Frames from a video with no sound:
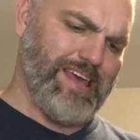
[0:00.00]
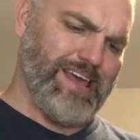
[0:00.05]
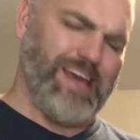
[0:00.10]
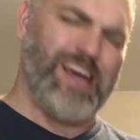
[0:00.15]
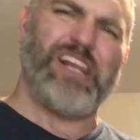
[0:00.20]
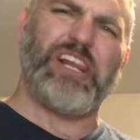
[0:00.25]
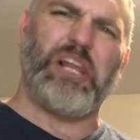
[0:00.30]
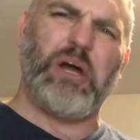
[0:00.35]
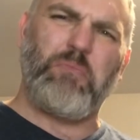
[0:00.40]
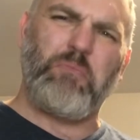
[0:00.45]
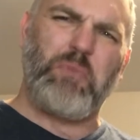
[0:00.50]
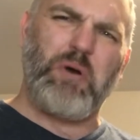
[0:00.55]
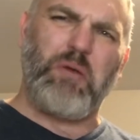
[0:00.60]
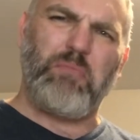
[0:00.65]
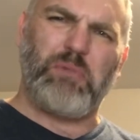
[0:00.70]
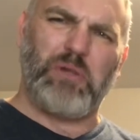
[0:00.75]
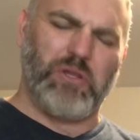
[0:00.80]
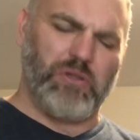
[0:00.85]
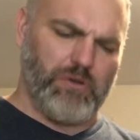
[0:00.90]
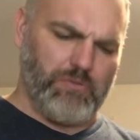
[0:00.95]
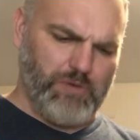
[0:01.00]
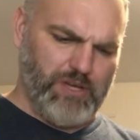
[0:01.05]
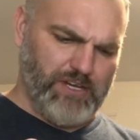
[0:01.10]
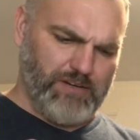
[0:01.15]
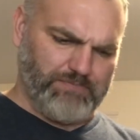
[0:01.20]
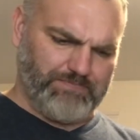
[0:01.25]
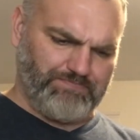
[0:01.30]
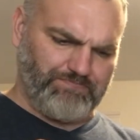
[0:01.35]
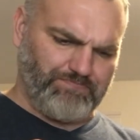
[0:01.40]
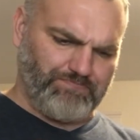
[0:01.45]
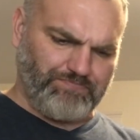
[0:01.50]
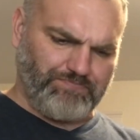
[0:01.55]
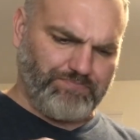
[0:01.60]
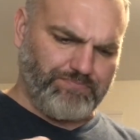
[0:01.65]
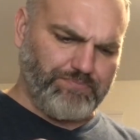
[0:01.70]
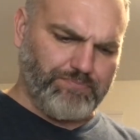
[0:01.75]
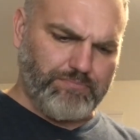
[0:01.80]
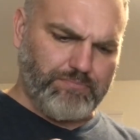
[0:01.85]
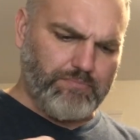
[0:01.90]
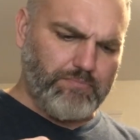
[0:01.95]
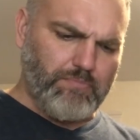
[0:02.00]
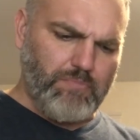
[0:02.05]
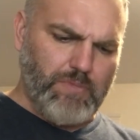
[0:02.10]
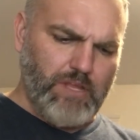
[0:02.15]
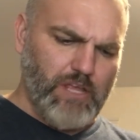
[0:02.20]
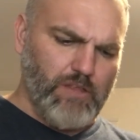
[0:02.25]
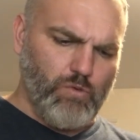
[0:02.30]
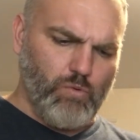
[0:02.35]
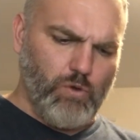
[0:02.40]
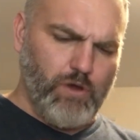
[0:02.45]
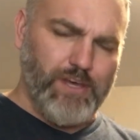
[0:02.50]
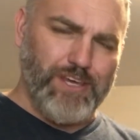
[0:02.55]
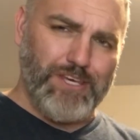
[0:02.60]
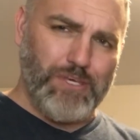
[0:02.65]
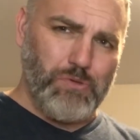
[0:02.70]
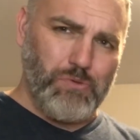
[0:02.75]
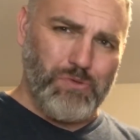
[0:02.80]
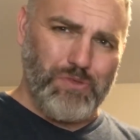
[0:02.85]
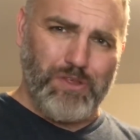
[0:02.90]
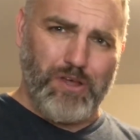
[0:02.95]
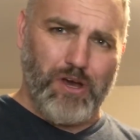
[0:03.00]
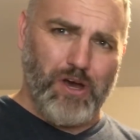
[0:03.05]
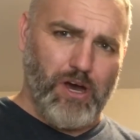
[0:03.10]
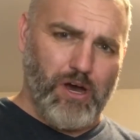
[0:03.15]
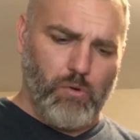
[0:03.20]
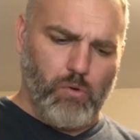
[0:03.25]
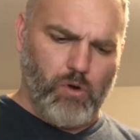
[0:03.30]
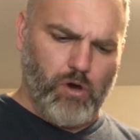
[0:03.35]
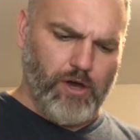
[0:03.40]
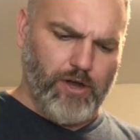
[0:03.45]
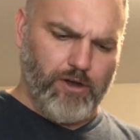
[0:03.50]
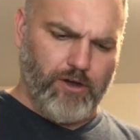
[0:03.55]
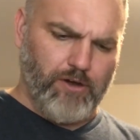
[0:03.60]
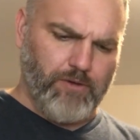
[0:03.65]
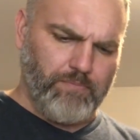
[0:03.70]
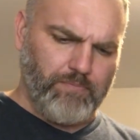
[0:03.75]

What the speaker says: clump up a little bit. That's why I use the hot water.